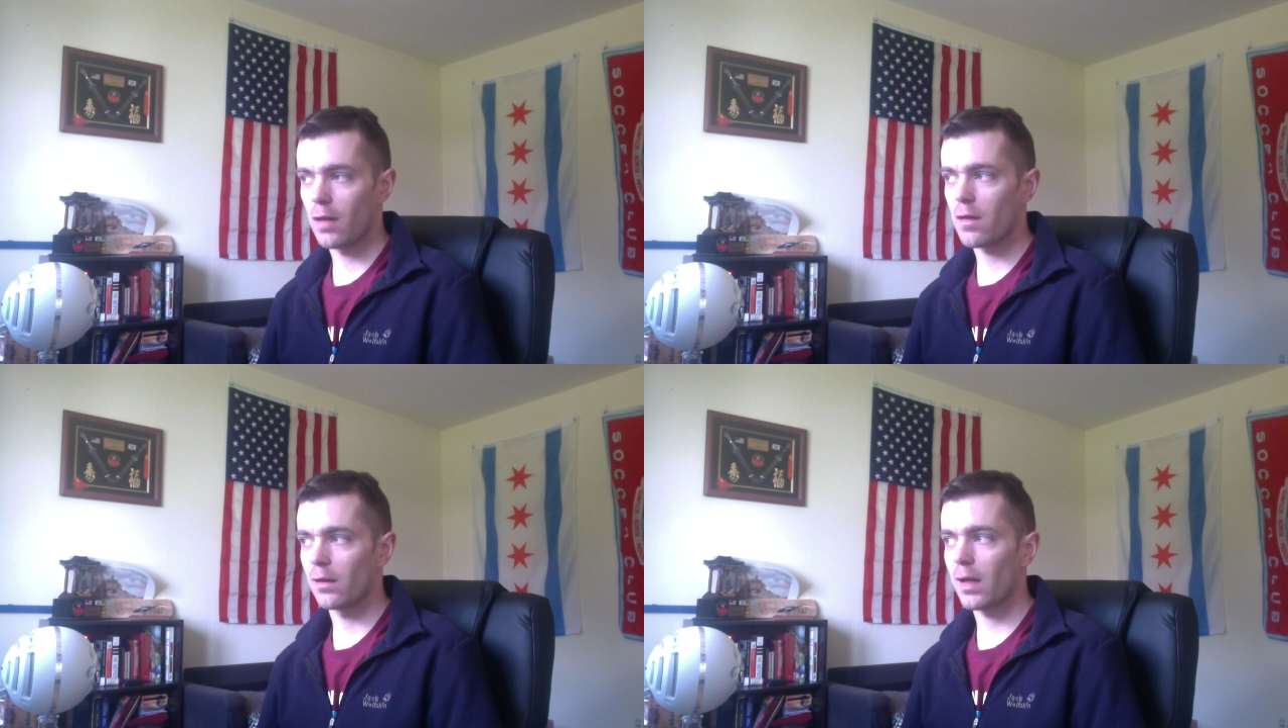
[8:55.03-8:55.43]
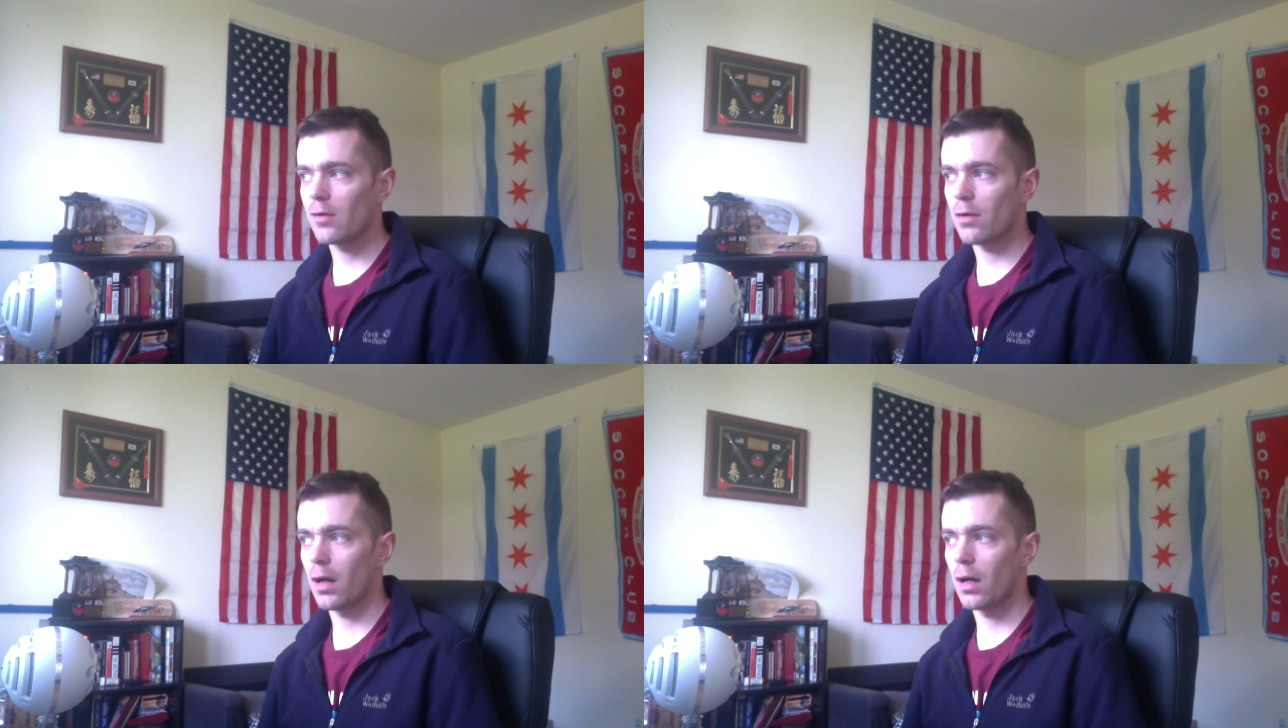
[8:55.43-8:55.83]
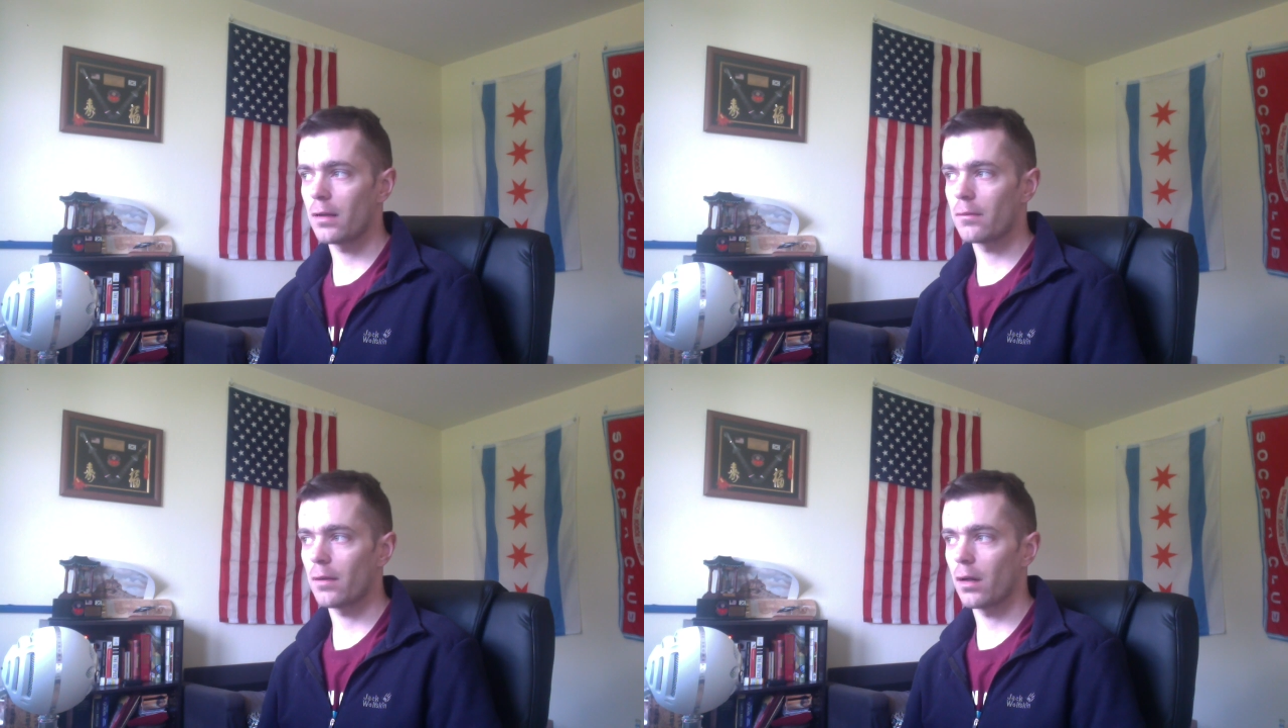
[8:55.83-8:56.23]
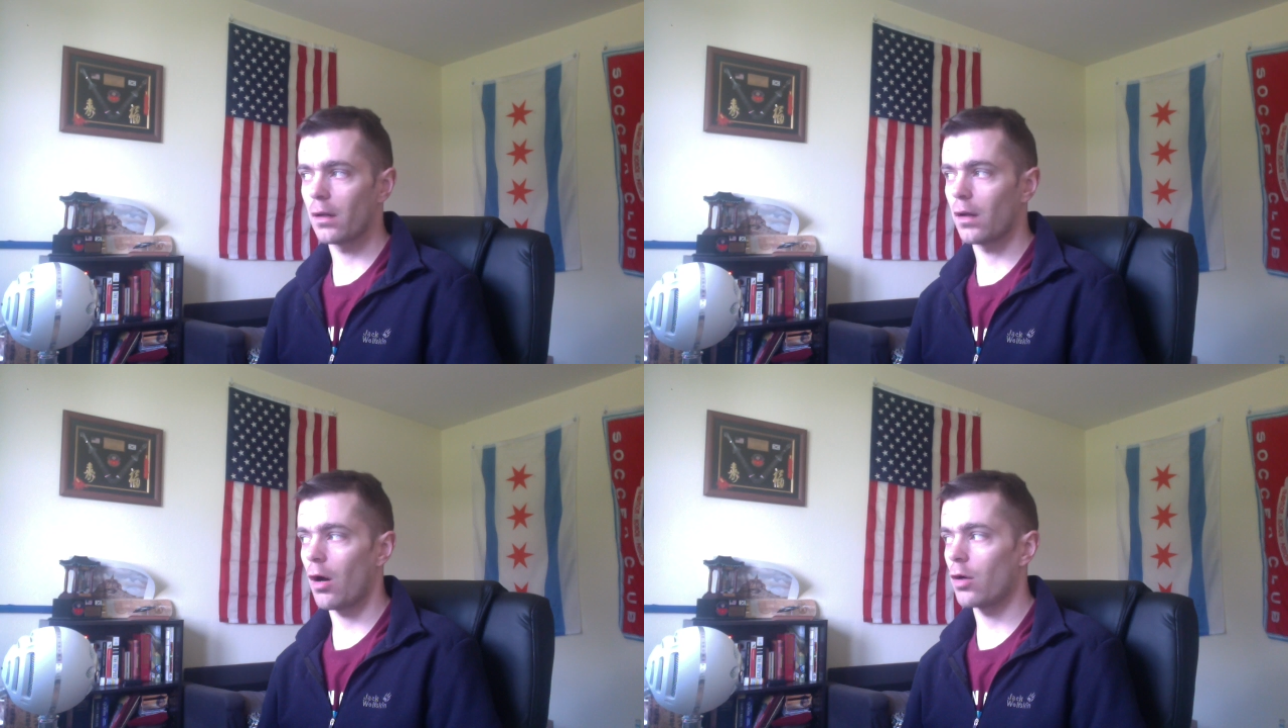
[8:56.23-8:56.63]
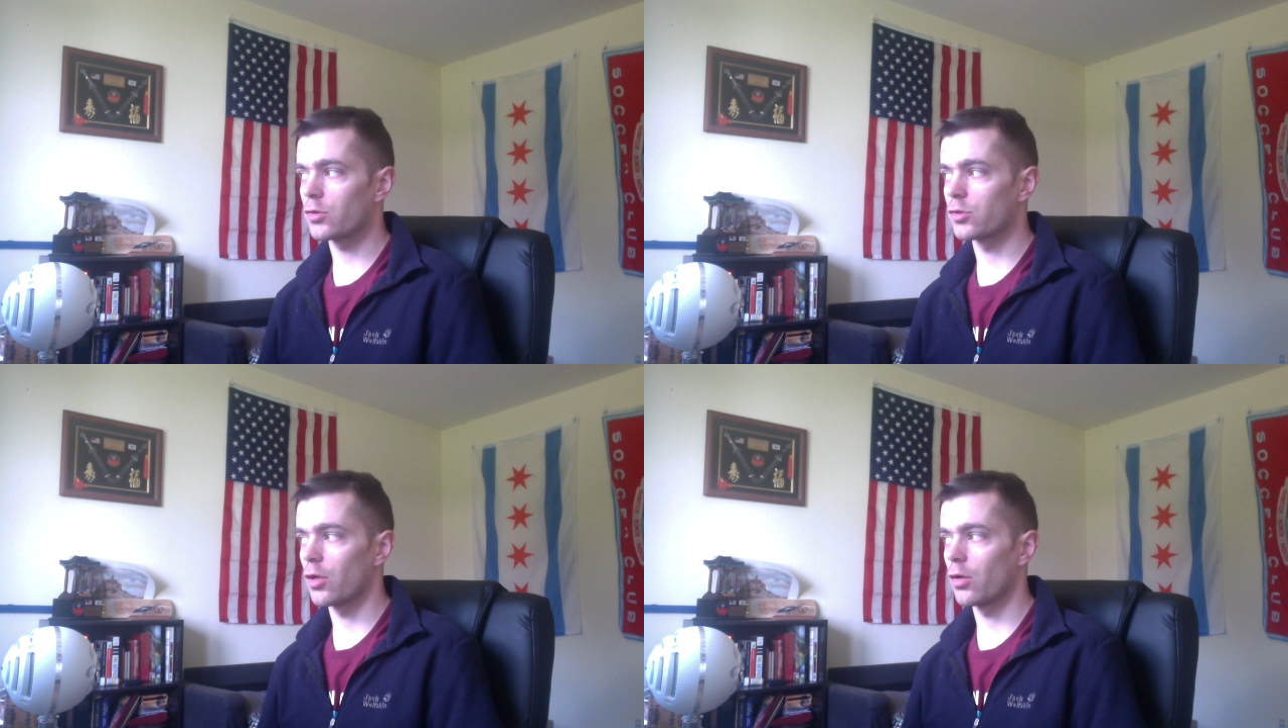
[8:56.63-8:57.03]
And then later on,
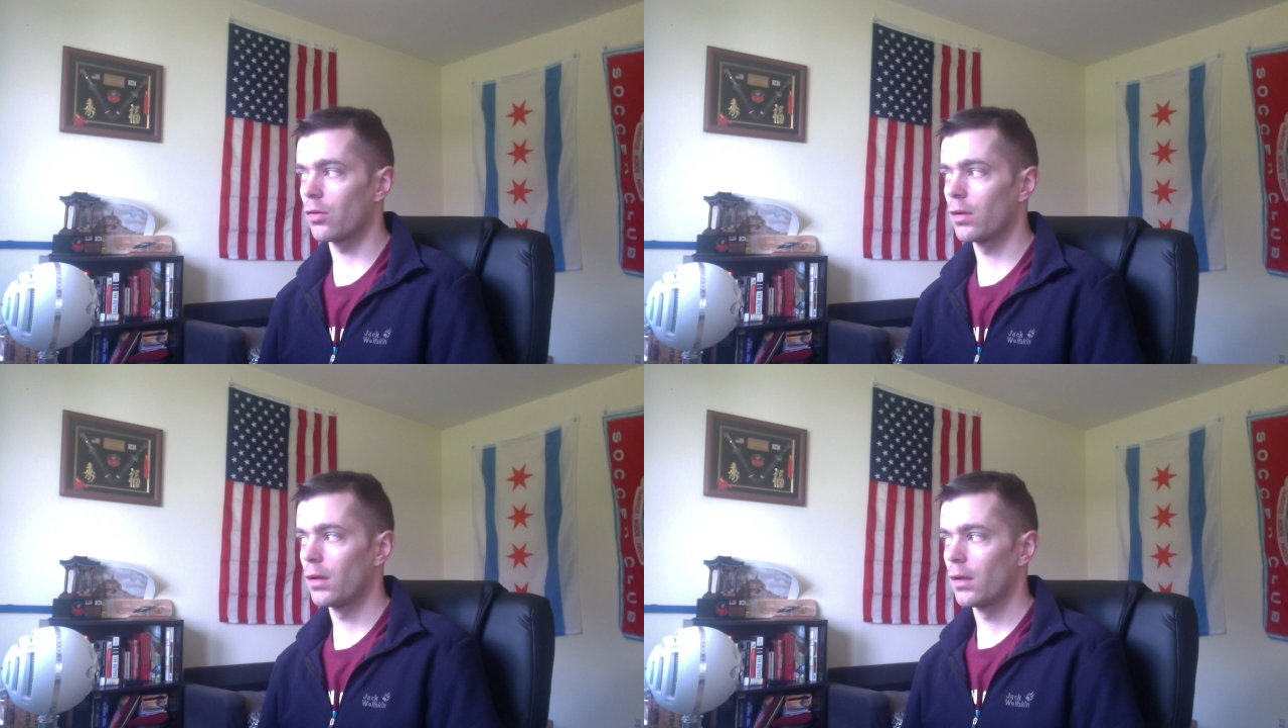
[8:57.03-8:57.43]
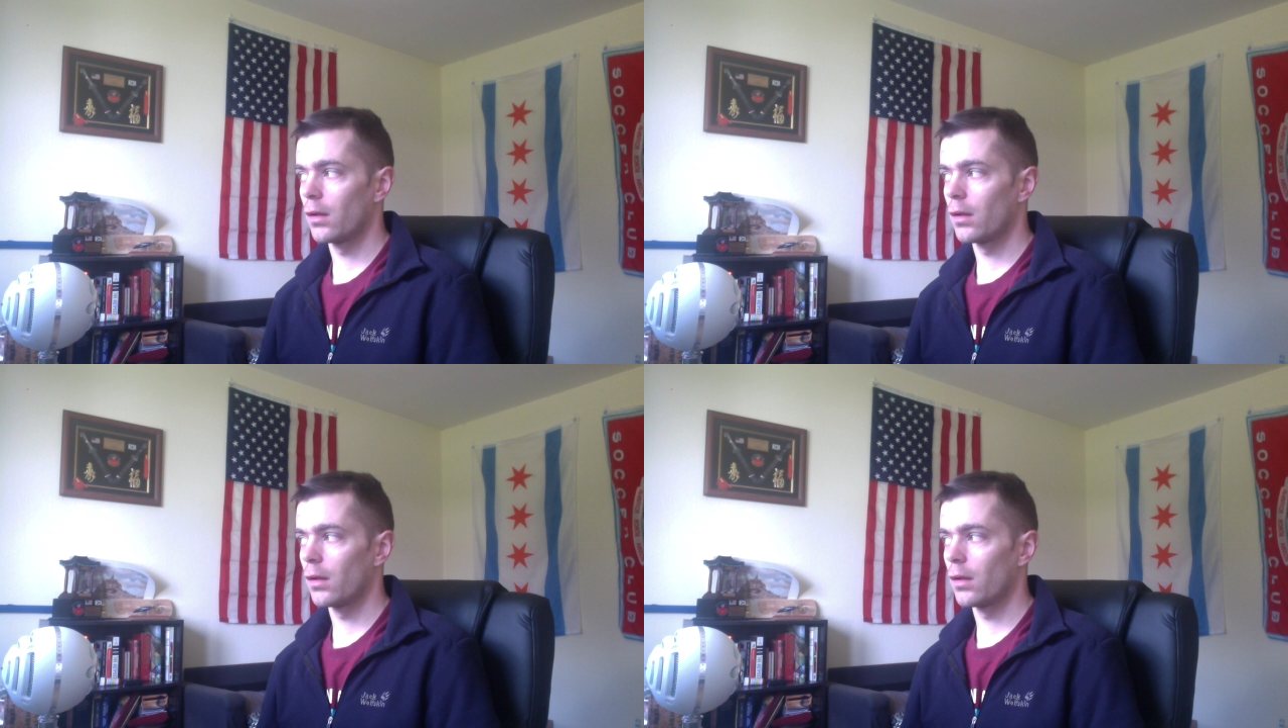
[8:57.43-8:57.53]
also